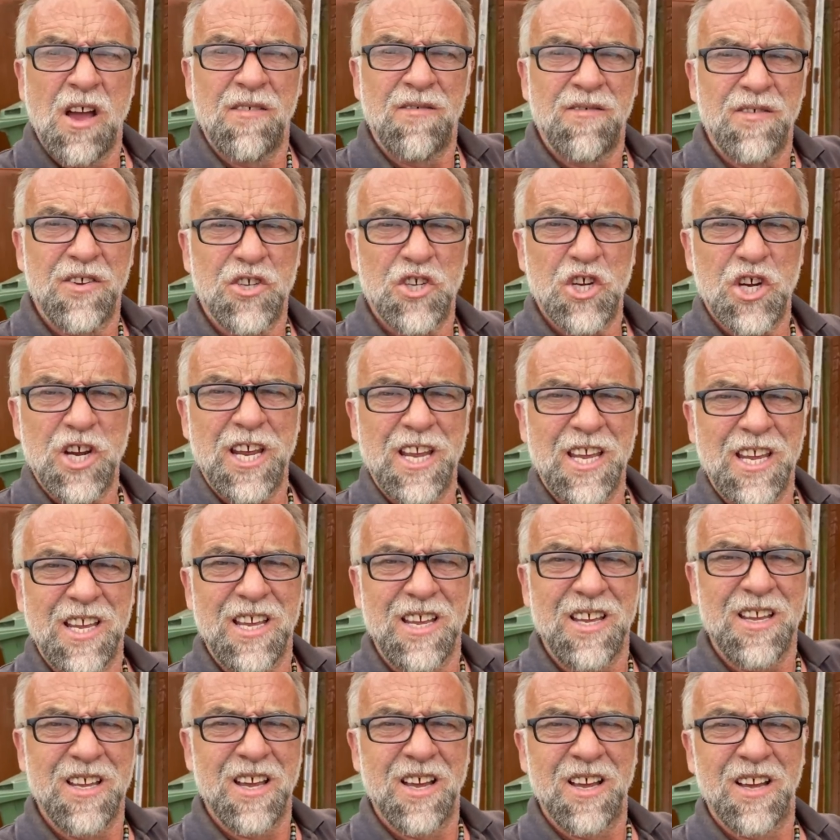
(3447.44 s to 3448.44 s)

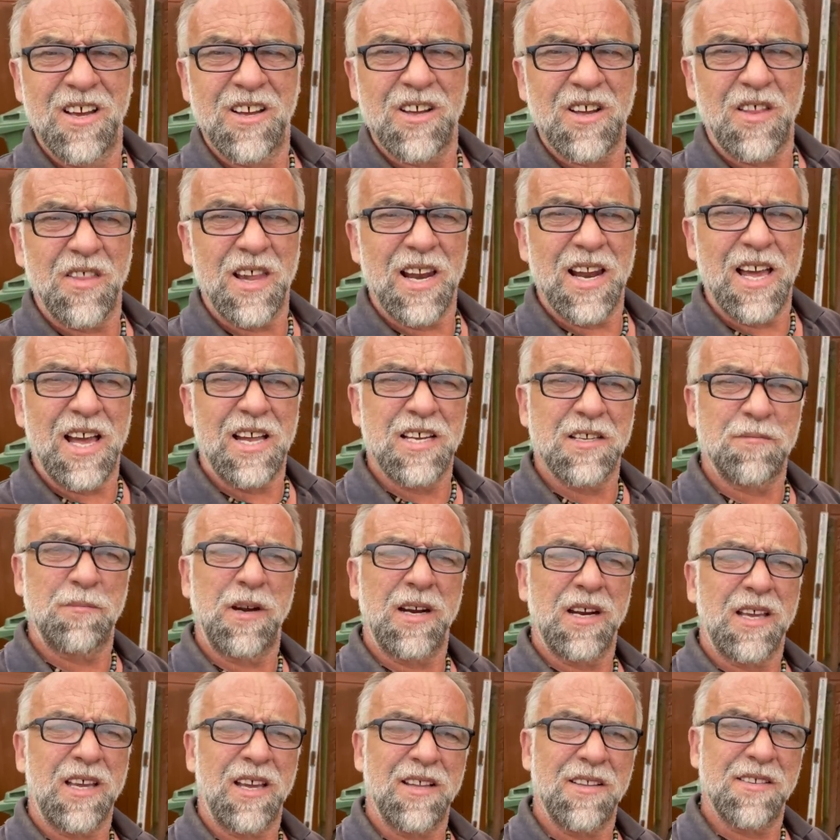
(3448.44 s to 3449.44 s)
Fudging, got the last
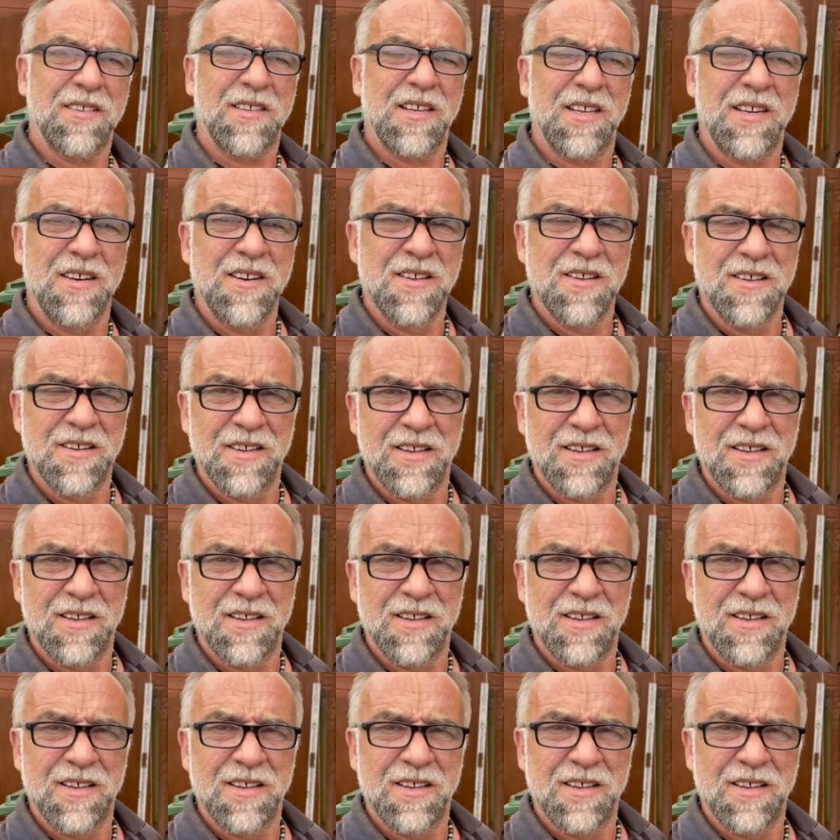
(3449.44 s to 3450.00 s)
bit of cuts in.